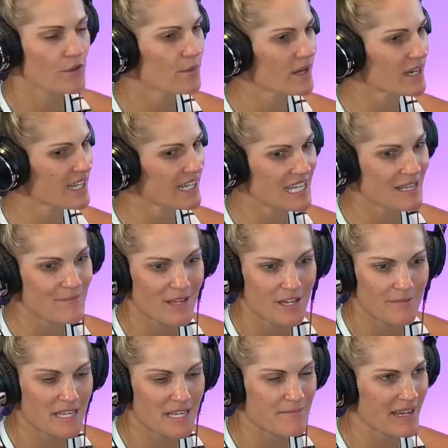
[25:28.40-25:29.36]
want to email
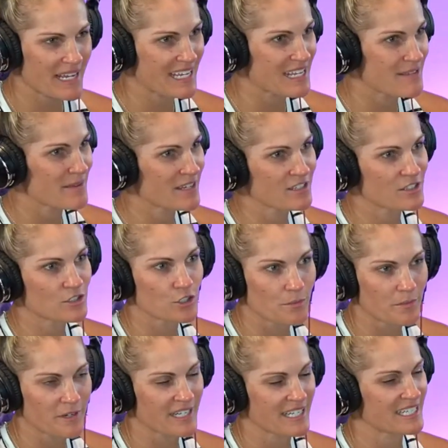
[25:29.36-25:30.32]
me, my email's
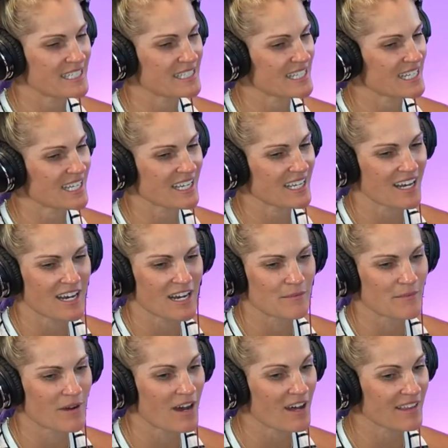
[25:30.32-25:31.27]
super easy.
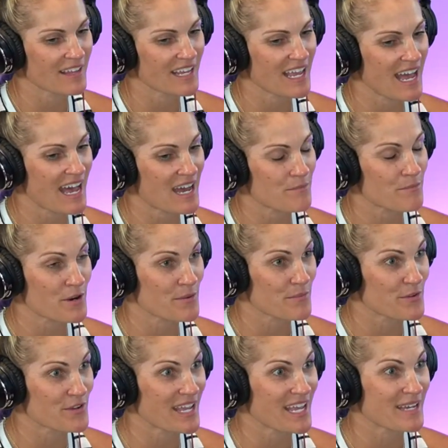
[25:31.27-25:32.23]

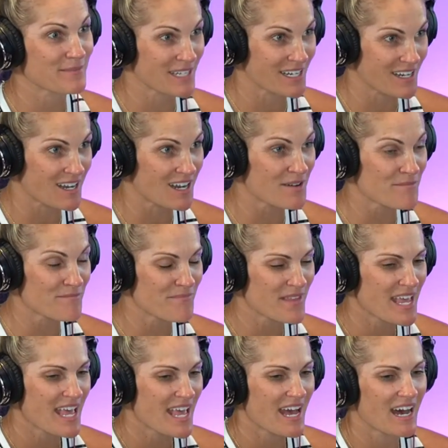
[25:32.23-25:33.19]
Holly@burnbootcamp.com.
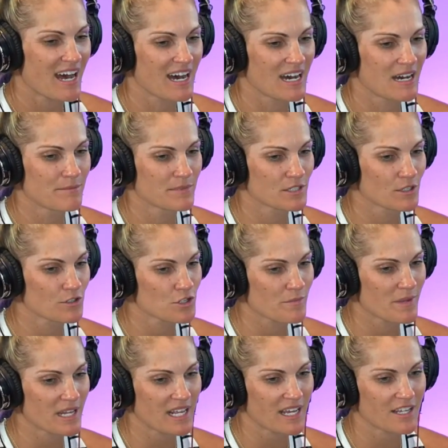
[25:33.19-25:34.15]
Social
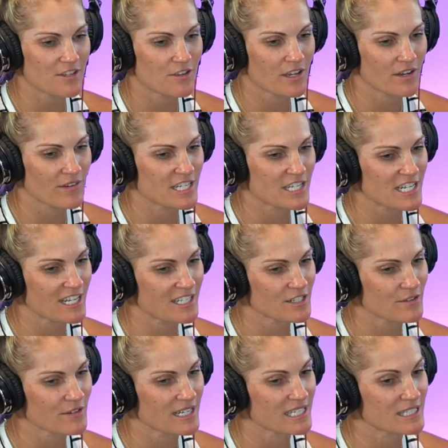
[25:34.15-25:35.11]
media, you can reach out
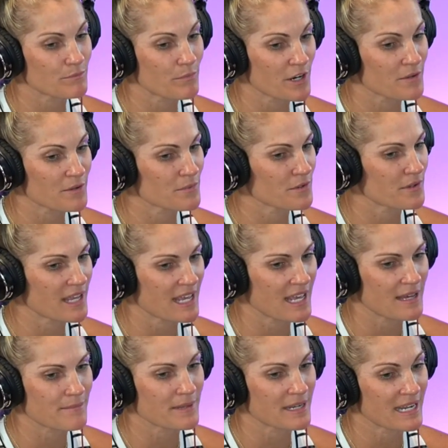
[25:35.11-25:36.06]
to us, Burn Boot
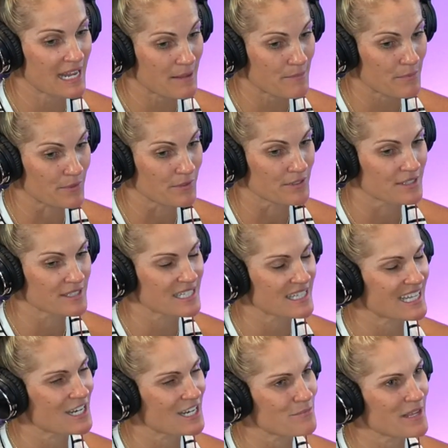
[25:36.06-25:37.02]
Camp Naples,
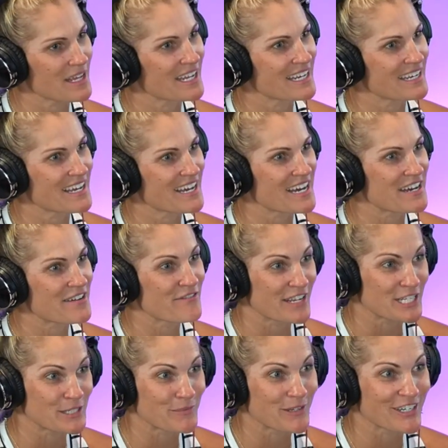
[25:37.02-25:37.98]
and that'll be on
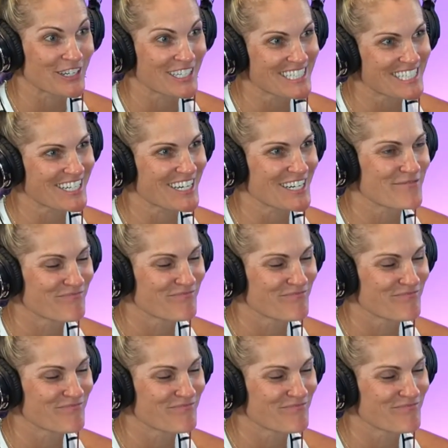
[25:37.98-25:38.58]
Facebook or Instagram.